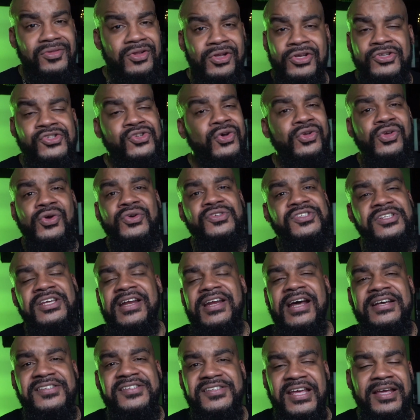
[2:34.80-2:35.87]
So you'll see
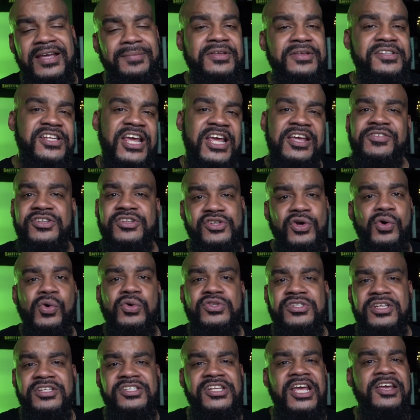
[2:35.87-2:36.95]
that statement, saving souls
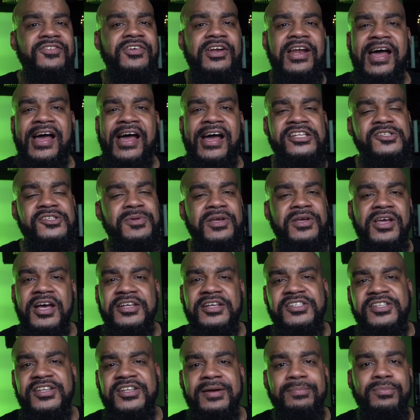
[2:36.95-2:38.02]
and saving lives,
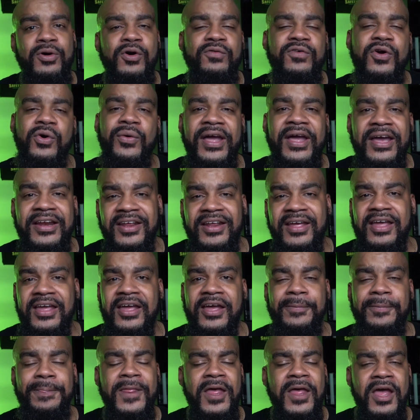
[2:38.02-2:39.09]
because they both go hand in
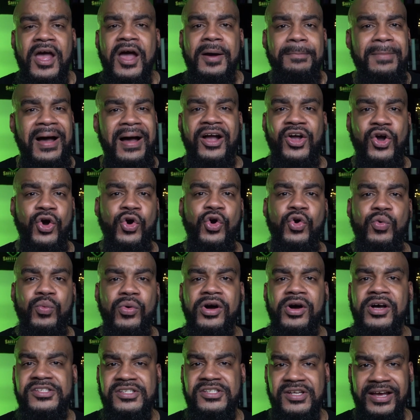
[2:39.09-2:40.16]
hand. My goal
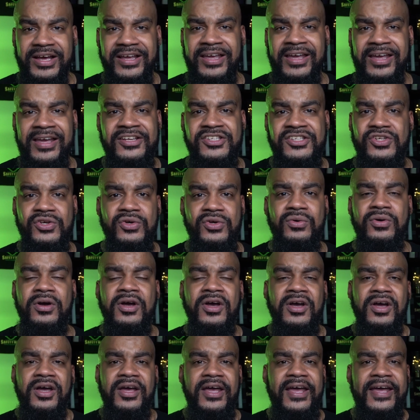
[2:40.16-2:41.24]
was, again, to,
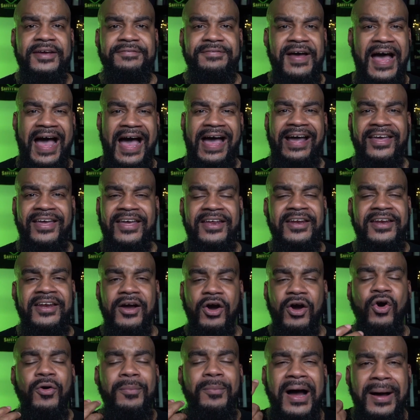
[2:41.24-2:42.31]
if I can,
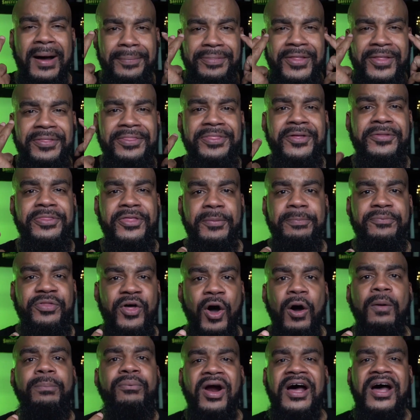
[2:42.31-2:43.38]
or my the
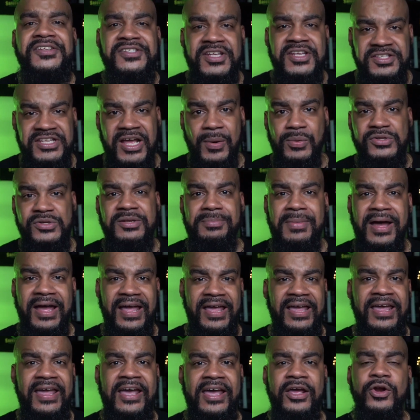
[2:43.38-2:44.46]
thought process that was in my
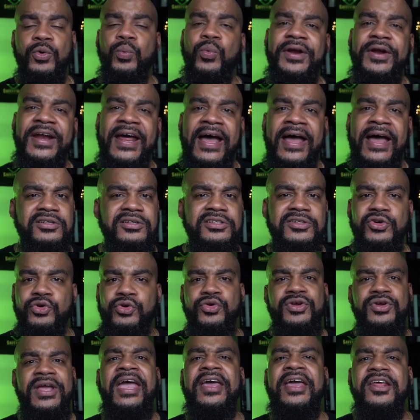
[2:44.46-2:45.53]
head when I
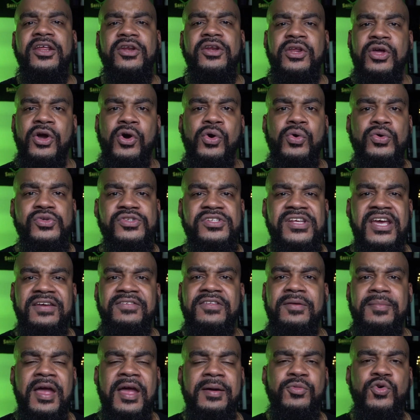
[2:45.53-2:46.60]
created the whole Safety
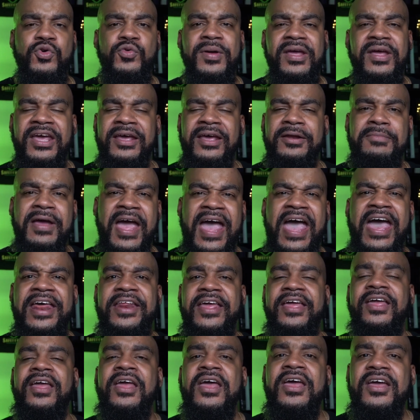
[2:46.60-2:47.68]
Man Movement and had
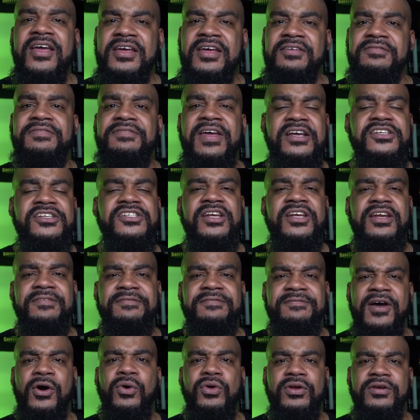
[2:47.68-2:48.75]
a conviction and
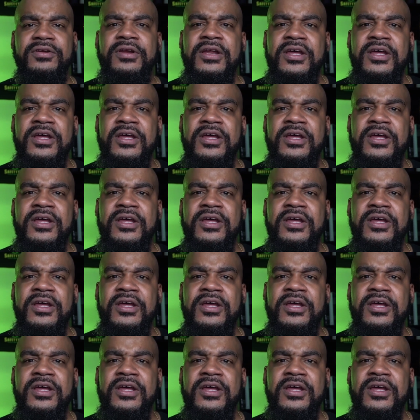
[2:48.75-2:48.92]
felt